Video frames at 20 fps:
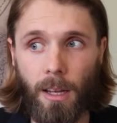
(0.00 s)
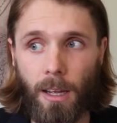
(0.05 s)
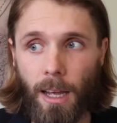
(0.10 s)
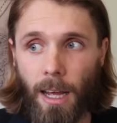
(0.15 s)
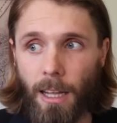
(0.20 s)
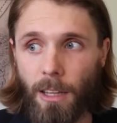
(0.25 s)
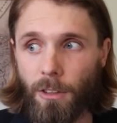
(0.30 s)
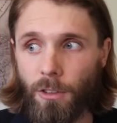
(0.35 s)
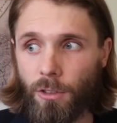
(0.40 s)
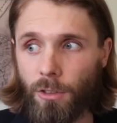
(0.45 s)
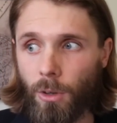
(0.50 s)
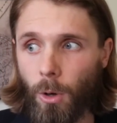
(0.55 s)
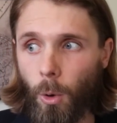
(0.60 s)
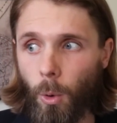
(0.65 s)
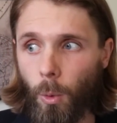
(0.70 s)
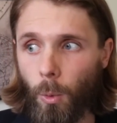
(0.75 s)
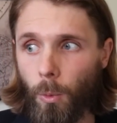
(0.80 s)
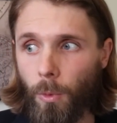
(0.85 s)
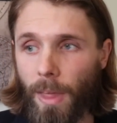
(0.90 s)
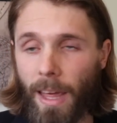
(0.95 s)
And
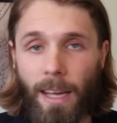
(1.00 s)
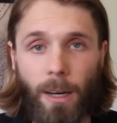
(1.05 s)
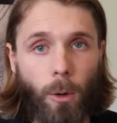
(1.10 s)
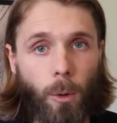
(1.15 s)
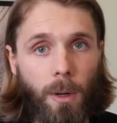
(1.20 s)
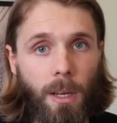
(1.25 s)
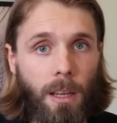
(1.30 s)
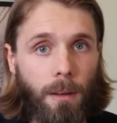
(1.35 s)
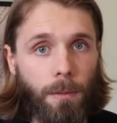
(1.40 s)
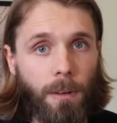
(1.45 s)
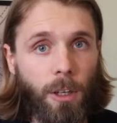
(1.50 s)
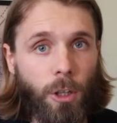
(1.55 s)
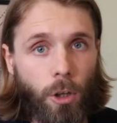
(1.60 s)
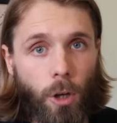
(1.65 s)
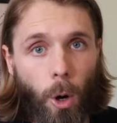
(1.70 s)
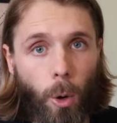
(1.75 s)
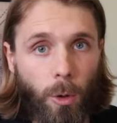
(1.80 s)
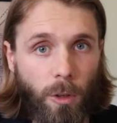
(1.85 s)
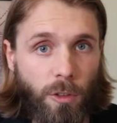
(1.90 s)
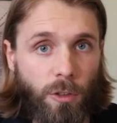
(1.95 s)
so they don't even
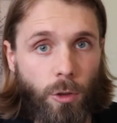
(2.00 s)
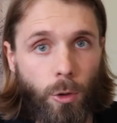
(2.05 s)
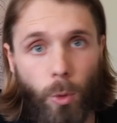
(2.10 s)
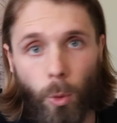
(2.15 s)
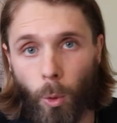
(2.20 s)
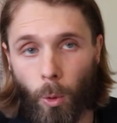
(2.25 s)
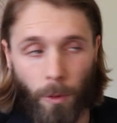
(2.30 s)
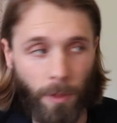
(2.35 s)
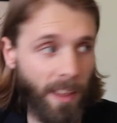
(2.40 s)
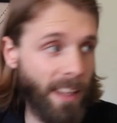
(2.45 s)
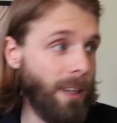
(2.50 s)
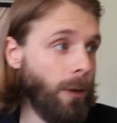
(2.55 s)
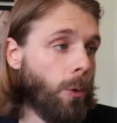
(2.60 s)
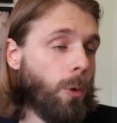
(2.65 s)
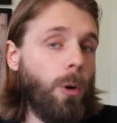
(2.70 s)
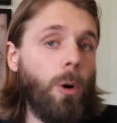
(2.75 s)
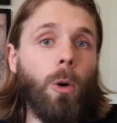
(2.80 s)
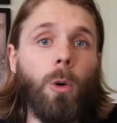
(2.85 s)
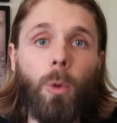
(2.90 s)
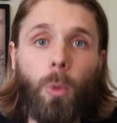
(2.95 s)
go to school. They don't
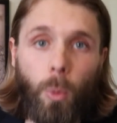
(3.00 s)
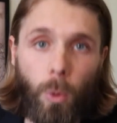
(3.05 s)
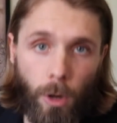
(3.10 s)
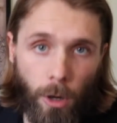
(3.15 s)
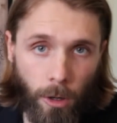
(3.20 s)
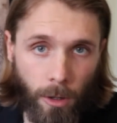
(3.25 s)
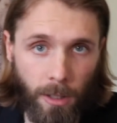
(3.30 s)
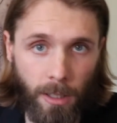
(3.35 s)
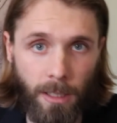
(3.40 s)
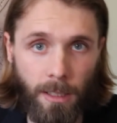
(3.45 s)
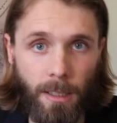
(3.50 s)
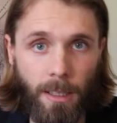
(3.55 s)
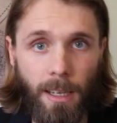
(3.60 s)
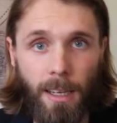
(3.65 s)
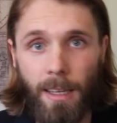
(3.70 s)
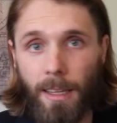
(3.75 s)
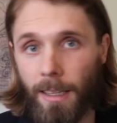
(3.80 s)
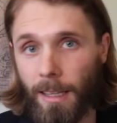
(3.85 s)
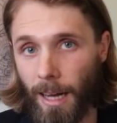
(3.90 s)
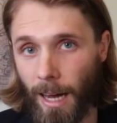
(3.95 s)
go to work. And
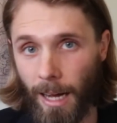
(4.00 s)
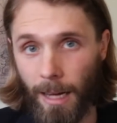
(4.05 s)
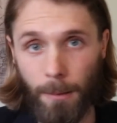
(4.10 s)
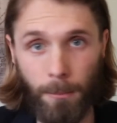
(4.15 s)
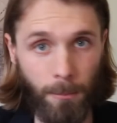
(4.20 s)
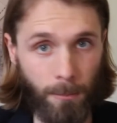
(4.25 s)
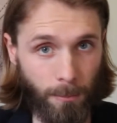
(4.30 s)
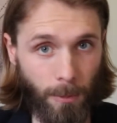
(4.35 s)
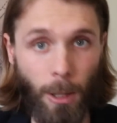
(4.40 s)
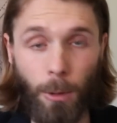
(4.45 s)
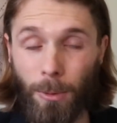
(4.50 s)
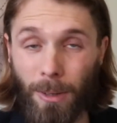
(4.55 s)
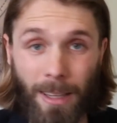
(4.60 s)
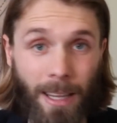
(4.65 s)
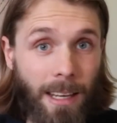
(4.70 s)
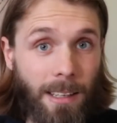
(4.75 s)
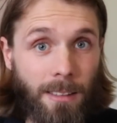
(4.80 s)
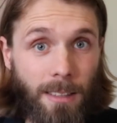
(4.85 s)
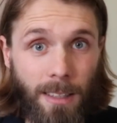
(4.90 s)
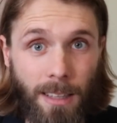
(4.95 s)
I, I
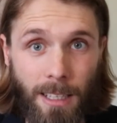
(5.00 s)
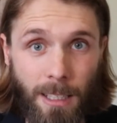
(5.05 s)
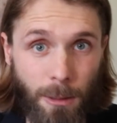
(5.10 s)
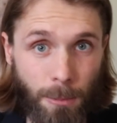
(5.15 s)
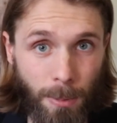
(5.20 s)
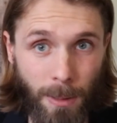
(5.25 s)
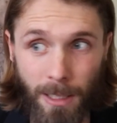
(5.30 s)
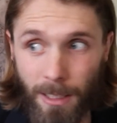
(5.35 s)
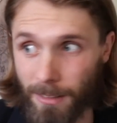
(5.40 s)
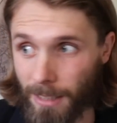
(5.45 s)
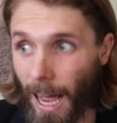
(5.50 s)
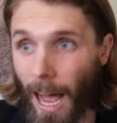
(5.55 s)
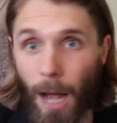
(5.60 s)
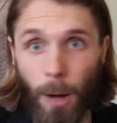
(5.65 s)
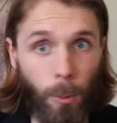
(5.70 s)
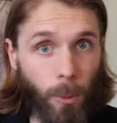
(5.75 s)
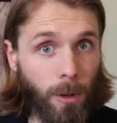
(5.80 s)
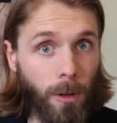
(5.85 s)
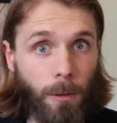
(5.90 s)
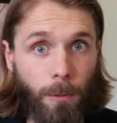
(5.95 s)
relate to this because I
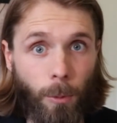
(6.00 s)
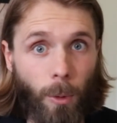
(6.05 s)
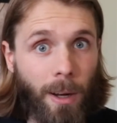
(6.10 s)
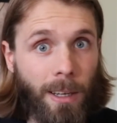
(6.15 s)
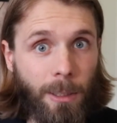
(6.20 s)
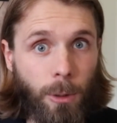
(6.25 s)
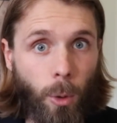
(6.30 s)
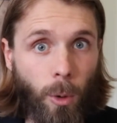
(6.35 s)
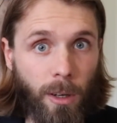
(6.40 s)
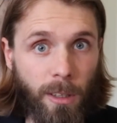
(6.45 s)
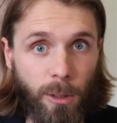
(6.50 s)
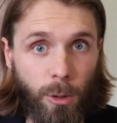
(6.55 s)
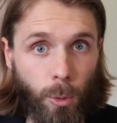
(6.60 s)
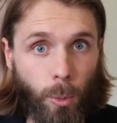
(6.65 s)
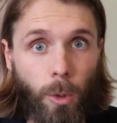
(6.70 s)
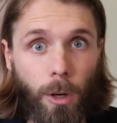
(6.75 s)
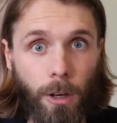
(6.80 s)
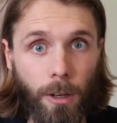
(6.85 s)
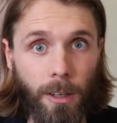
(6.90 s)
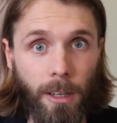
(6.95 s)
would avoid going to
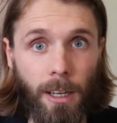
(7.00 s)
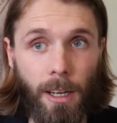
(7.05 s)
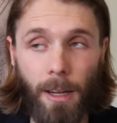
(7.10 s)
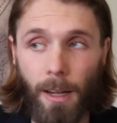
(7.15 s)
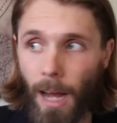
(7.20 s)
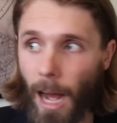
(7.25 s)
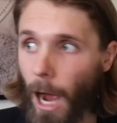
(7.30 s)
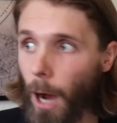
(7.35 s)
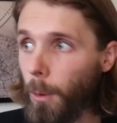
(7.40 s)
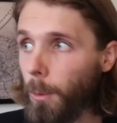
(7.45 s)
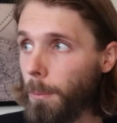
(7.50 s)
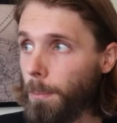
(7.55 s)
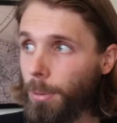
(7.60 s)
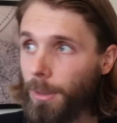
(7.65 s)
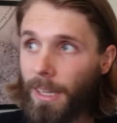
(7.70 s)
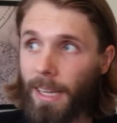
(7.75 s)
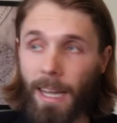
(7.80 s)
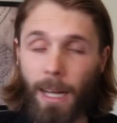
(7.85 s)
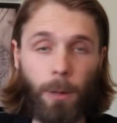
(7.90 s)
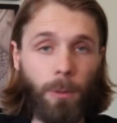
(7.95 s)
work. I would
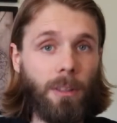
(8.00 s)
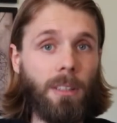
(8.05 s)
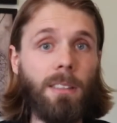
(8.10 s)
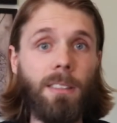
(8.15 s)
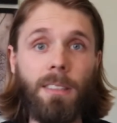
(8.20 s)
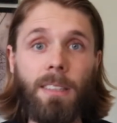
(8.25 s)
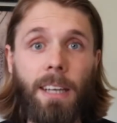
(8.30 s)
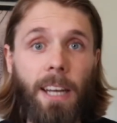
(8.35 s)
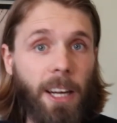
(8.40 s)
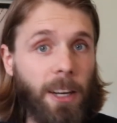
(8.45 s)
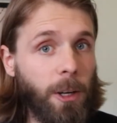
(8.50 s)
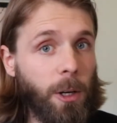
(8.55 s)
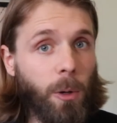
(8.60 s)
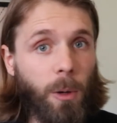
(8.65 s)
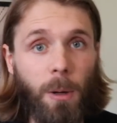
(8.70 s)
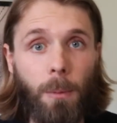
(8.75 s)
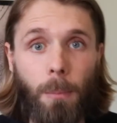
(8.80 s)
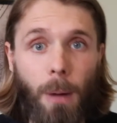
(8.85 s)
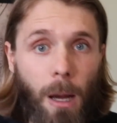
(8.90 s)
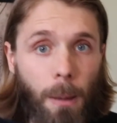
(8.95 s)
play out the scenario
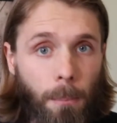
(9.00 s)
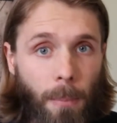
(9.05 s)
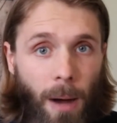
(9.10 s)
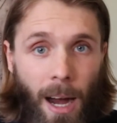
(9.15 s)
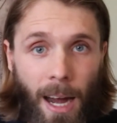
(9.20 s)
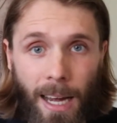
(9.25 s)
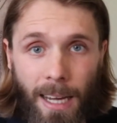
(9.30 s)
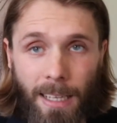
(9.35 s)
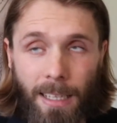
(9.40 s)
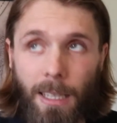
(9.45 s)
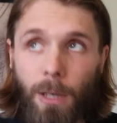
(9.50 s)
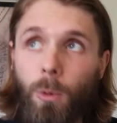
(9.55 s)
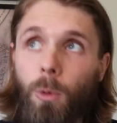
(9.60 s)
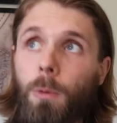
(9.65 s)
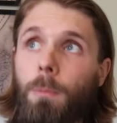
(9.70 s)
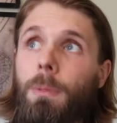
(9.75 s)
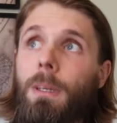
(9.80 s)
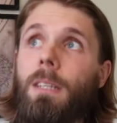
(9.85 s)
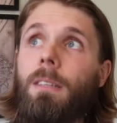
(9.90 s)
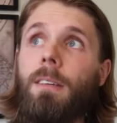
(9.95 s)
in my mind. It
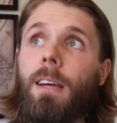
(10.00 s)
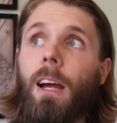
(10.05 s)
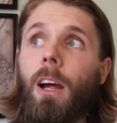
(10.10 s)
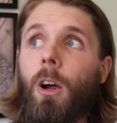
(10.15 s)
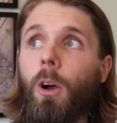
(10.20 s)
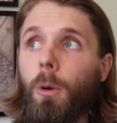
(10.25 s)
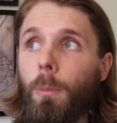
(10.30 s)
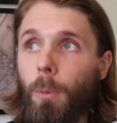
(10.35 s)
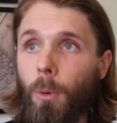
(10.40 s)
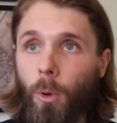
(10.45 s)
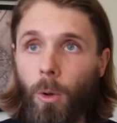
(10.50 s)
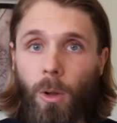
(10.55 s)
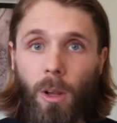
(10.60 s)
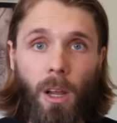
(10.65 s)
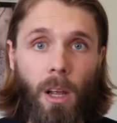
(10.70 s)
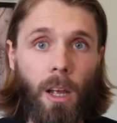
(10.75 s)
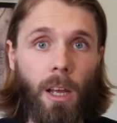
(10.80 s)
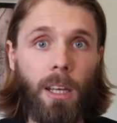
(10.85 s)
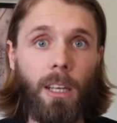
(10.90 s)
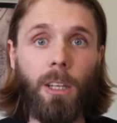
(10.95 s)
would be terrible.
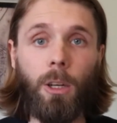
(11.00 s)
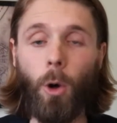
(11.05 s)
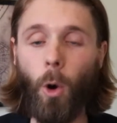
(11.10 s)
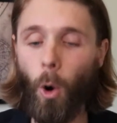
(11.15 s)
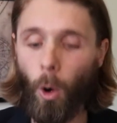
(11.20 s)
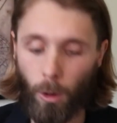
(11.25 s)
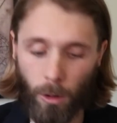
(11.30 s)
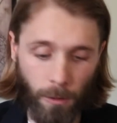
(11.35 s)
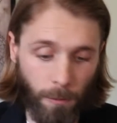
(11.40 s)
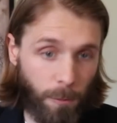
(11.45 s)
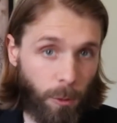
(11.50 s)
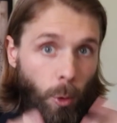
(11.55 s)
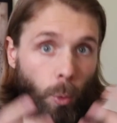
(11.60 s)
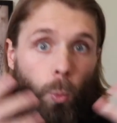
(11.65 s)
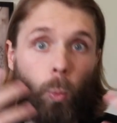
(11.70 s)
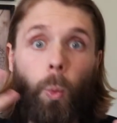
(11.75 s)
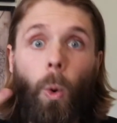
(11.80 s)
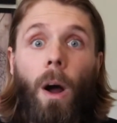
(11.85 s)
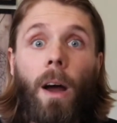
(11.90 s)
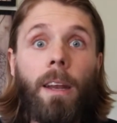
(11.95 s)
You know, all of the
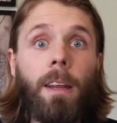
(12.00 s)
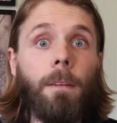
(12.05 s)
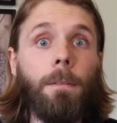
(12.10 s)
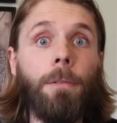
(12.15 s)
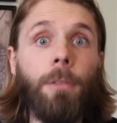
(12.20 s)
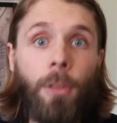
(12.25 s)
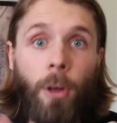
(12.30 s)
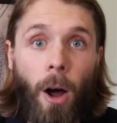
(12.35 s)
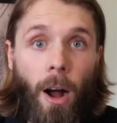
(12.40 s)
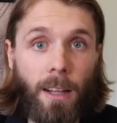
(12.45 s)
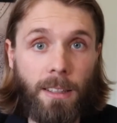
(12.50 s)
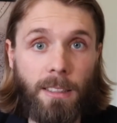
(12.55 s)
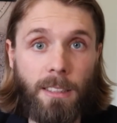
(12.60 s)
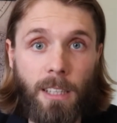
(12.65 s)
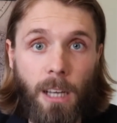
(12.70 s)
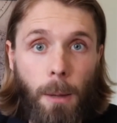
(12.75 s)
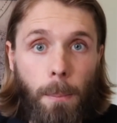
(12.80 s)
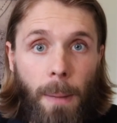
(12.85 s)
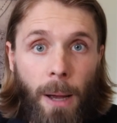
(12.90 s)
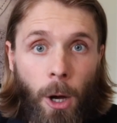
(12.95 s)
what if thoughts
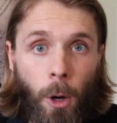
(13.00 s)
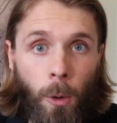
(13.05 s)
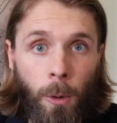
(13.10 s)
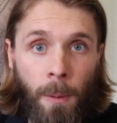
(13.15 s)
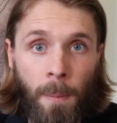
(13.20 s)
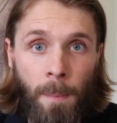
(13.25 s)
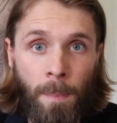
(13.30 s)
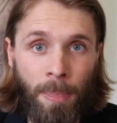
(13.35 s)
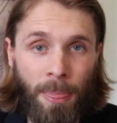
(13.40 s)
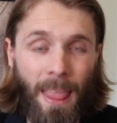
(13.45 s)
come out.